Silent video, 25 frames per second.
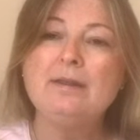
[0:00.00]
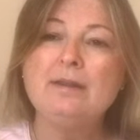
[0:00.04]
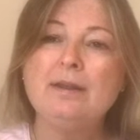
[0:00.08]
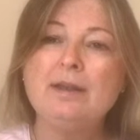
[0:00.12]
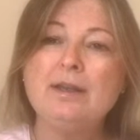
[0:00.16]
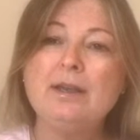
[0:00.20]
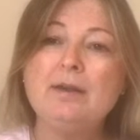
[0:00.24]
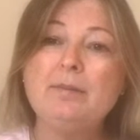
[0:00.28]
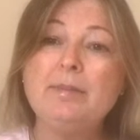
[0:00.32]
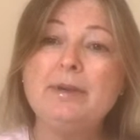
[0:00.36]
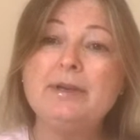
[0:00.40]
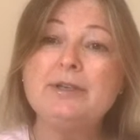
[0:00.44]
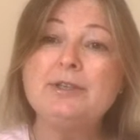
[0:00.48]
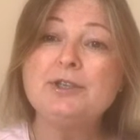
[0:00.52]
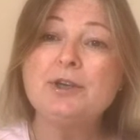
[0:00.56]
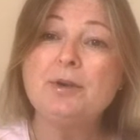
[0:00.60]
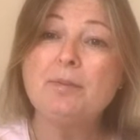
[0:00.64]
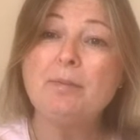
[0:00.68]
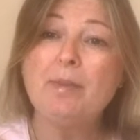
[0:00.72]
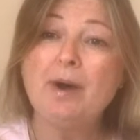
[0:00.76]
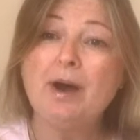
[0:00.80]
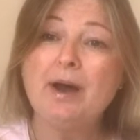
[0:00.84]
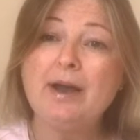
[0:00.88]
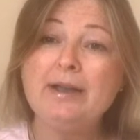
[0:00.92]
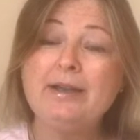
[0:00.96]
Think about
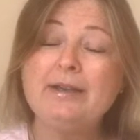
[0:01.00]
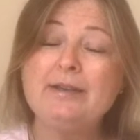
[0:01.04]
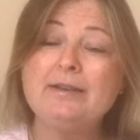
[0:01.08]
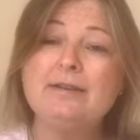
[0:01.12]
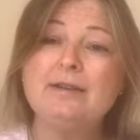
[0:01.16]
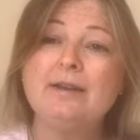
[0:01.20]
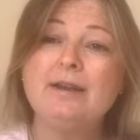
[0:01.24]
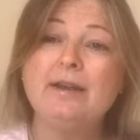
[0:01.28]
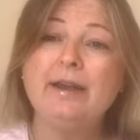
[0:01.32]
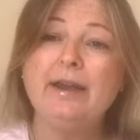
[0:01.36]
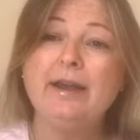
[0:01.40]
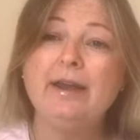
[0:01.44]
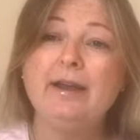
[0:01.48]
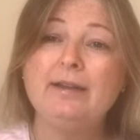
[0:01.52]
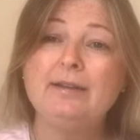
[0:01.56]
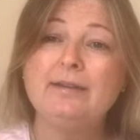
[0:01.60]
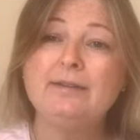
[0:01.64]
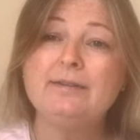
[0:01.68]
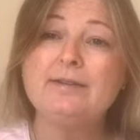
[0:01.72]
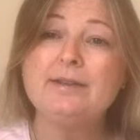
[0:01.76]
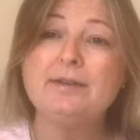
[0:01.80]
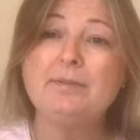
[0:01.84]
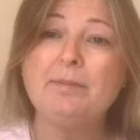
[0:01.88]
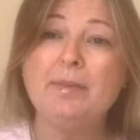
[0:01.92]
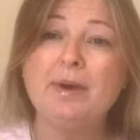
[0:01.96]
your mind, a
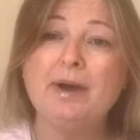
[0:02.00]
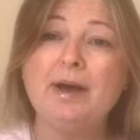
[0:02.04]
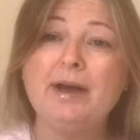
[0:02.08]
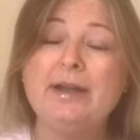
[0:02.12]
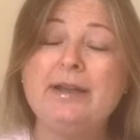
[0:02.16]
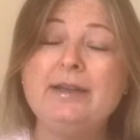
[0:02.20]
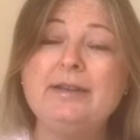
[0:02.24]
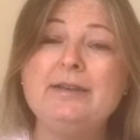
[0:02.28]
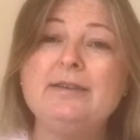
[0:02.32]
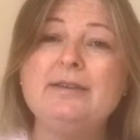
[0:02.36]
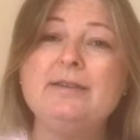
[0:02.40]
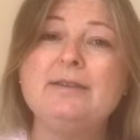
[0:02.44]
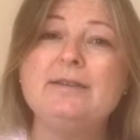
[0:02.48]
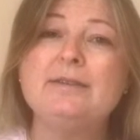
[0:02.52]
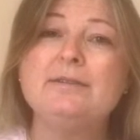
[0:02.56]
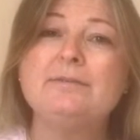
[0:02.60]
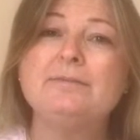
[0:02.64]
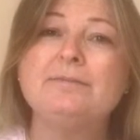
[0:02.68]
healthy mind,